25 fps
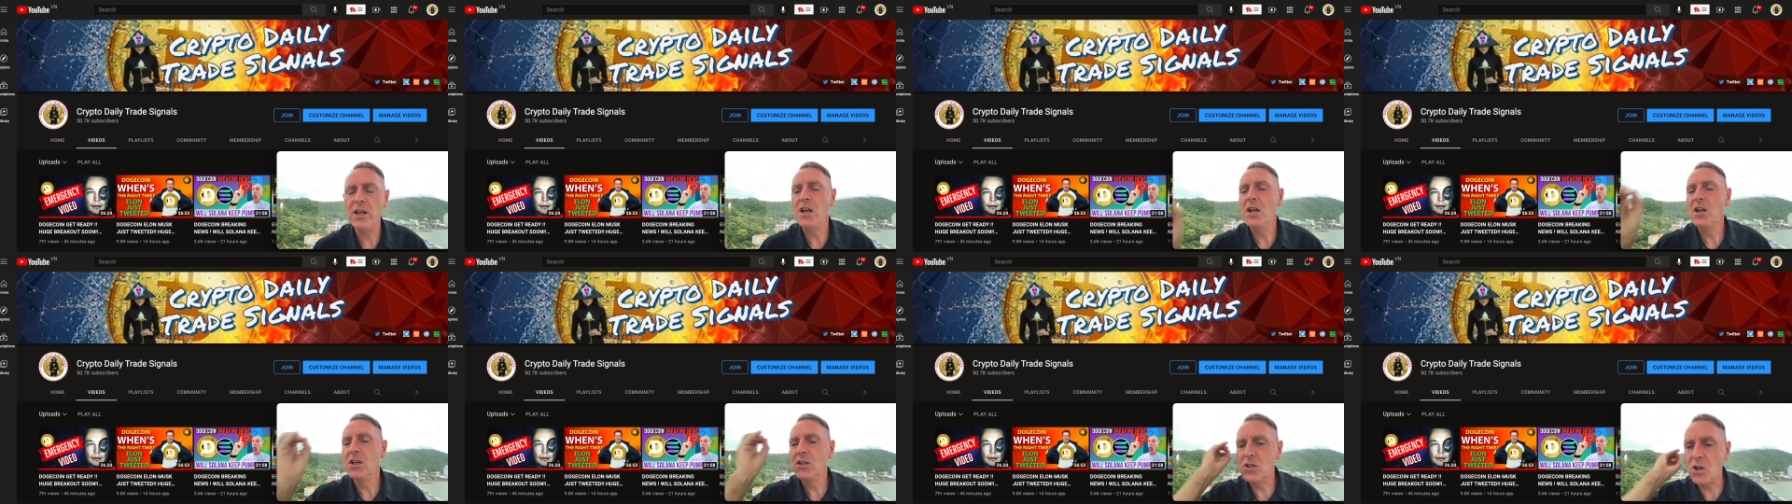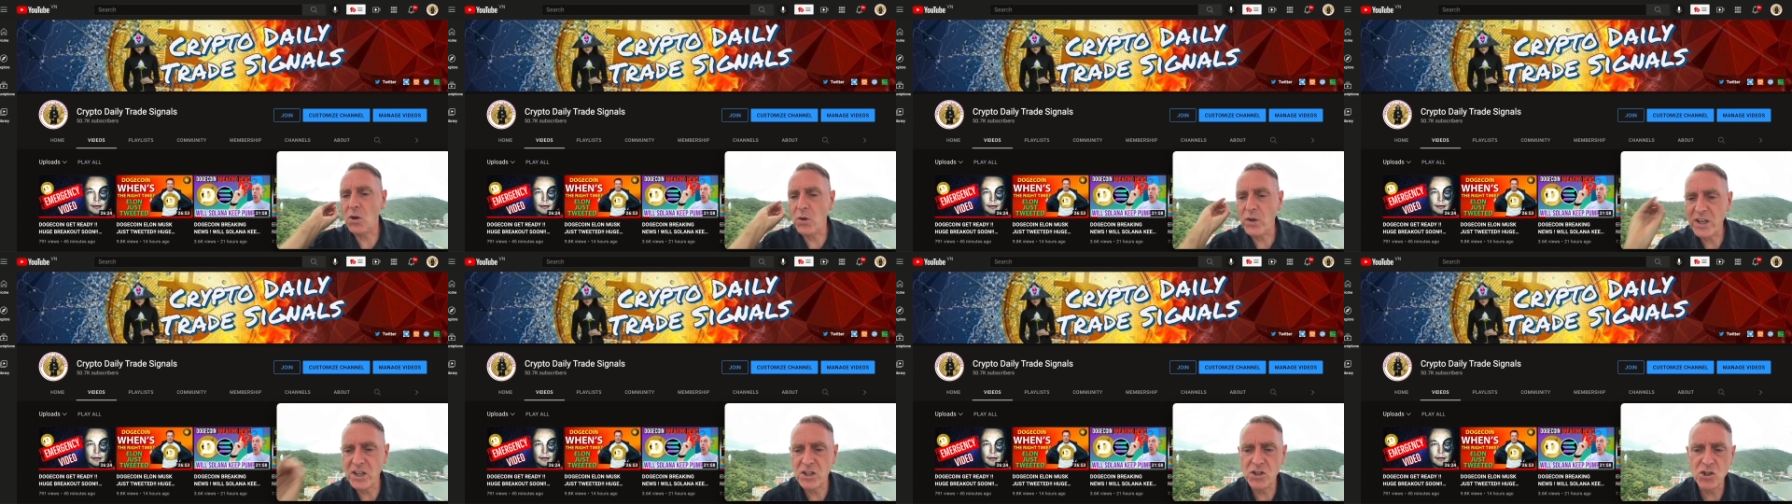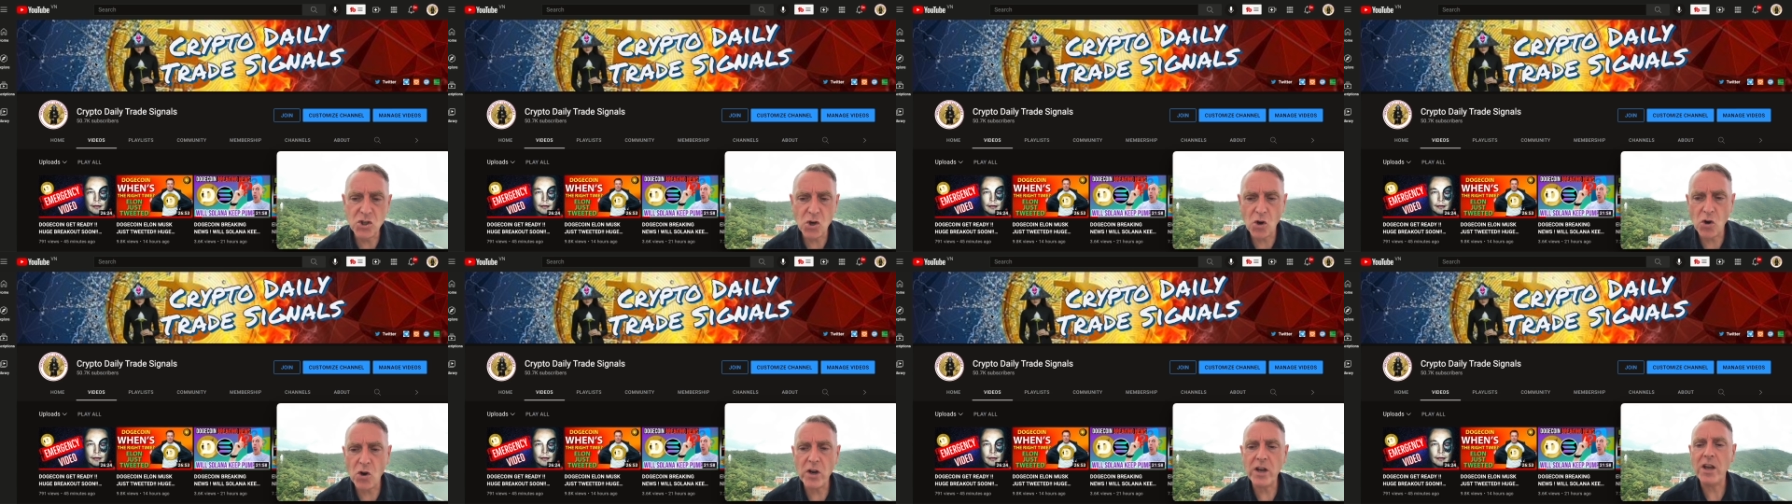So
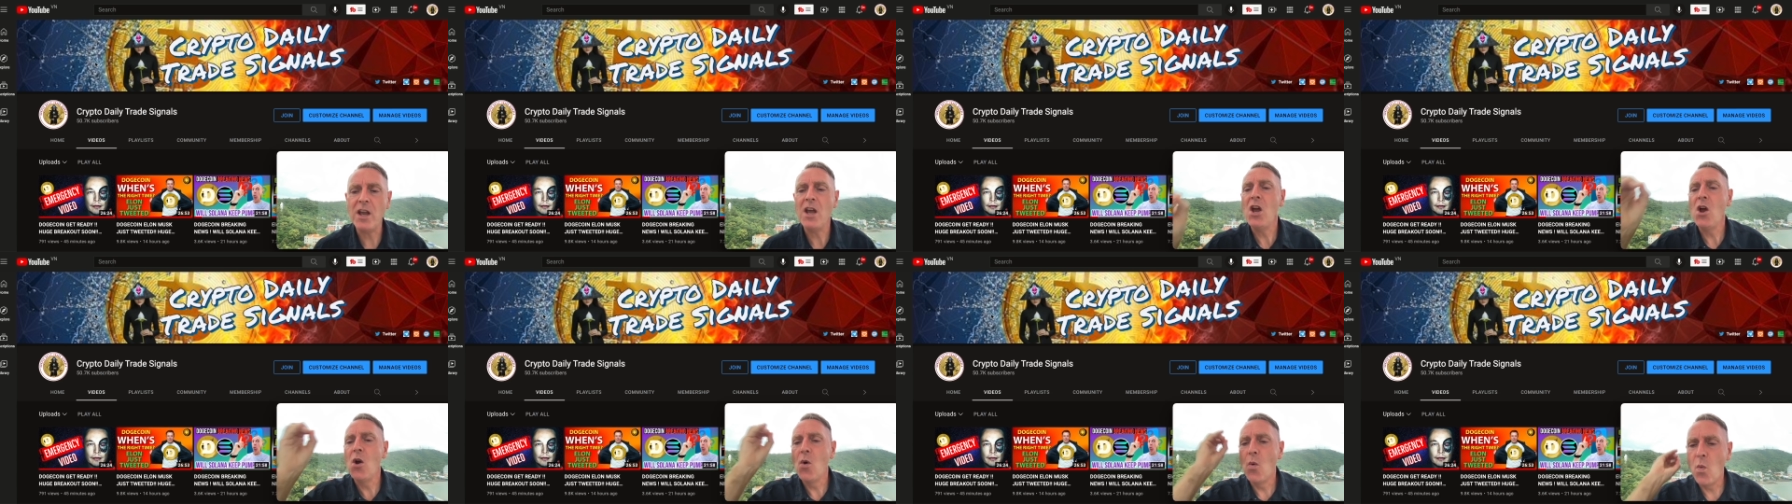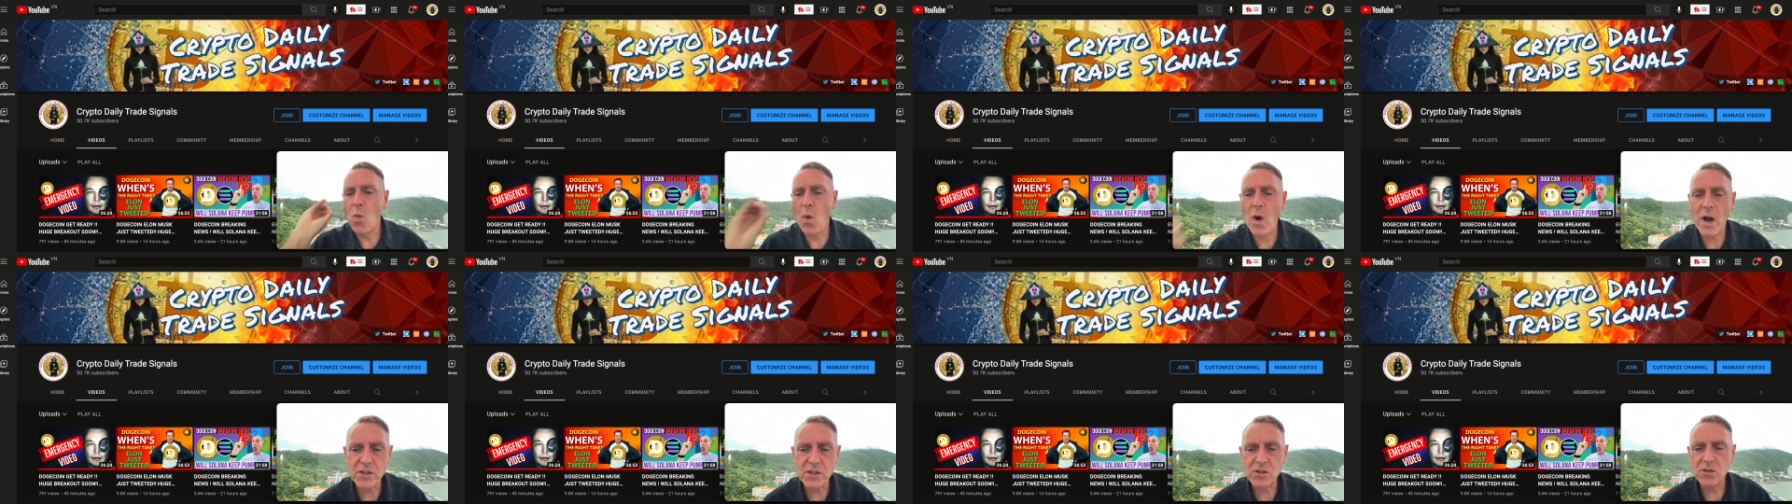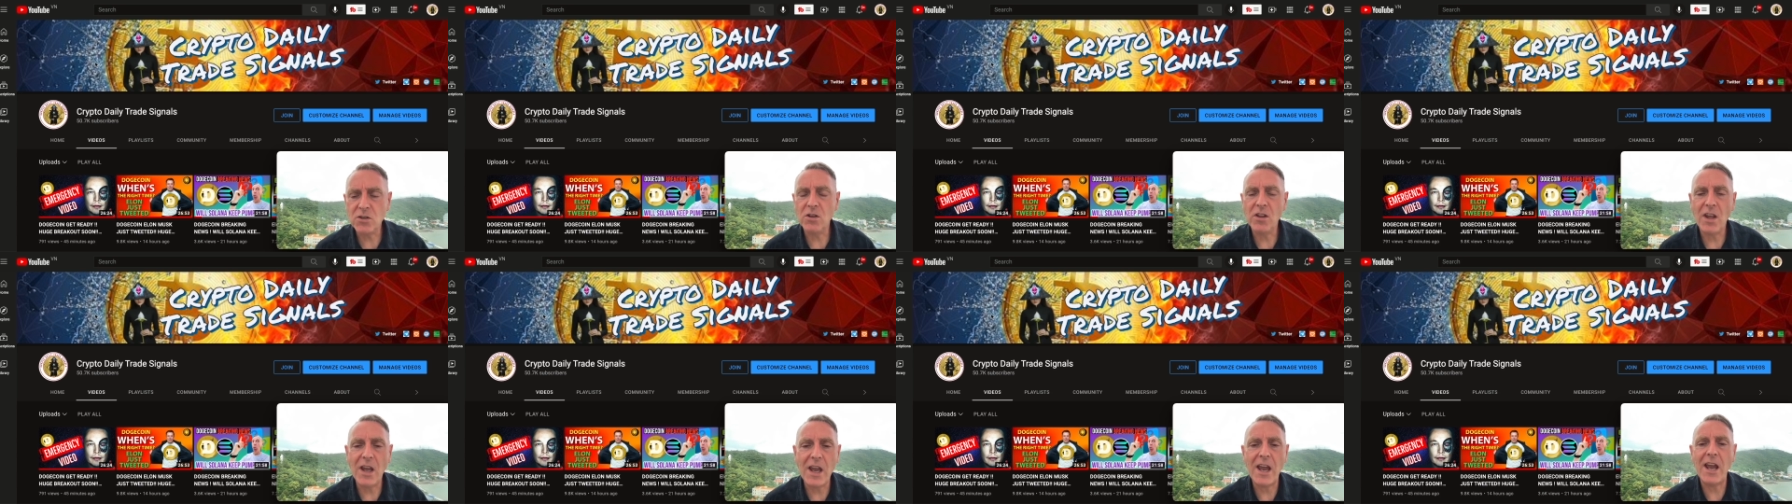enjoy, watch to
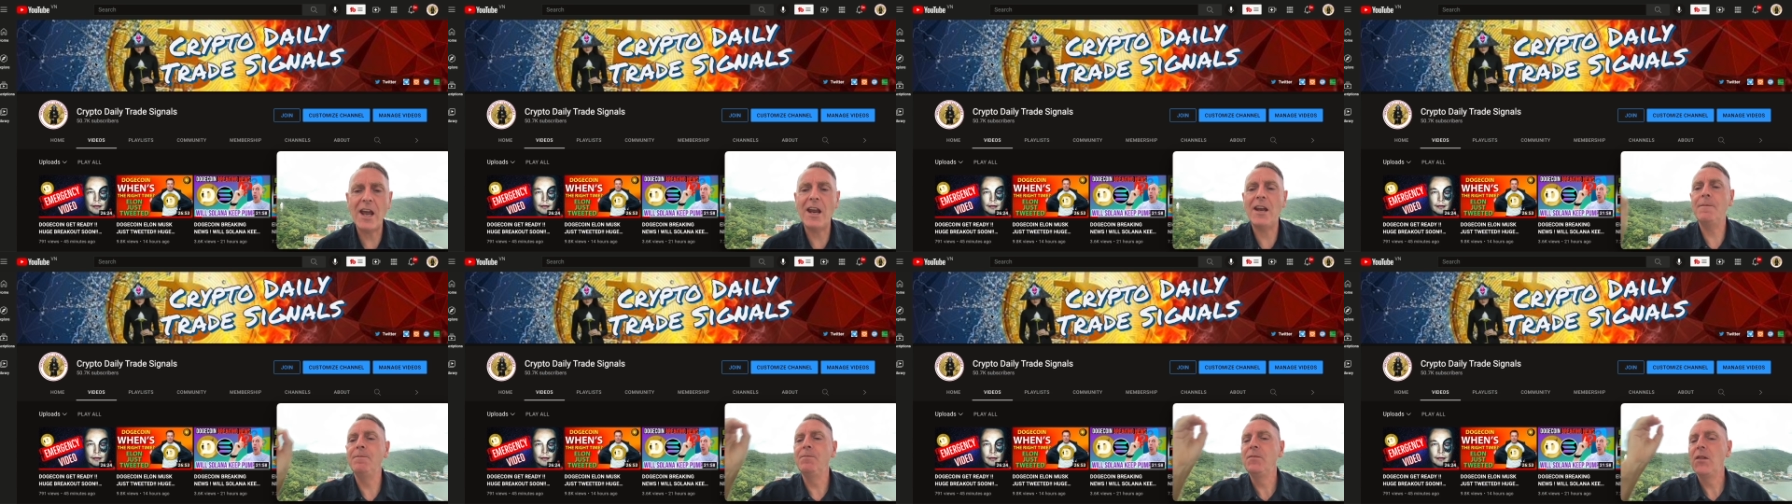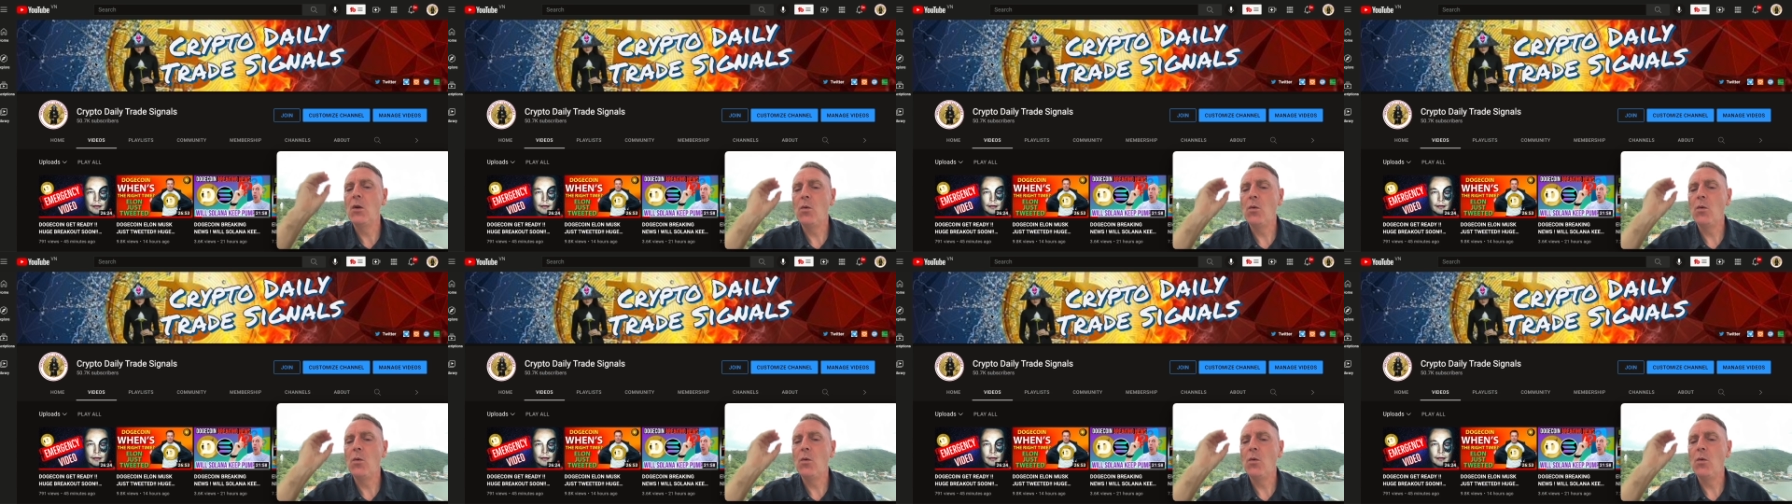the end.